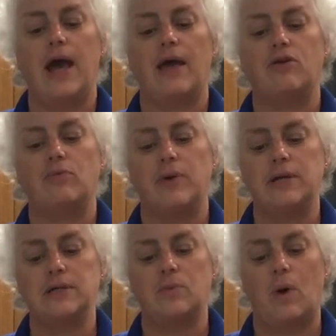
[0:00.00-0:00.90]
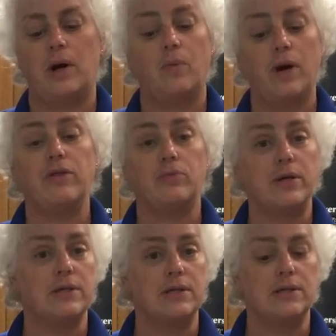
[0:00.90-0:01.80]
And the reason, one of the
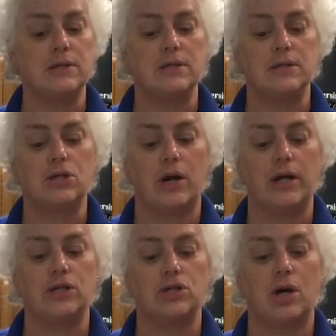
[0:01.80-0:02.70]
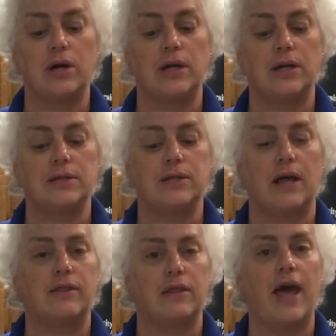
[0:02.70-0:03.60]
reasons this is starting to darken is
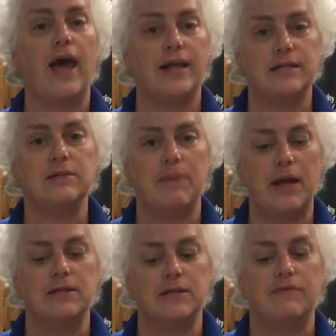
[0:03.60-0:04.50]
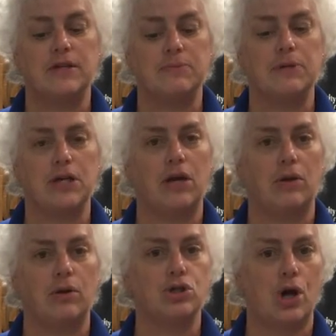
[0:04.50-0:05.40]
that the head space of this
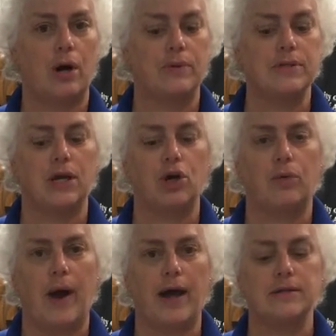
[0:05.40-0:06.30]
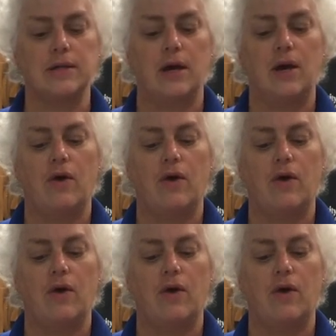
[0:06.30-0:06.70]
particular jar was incorrect.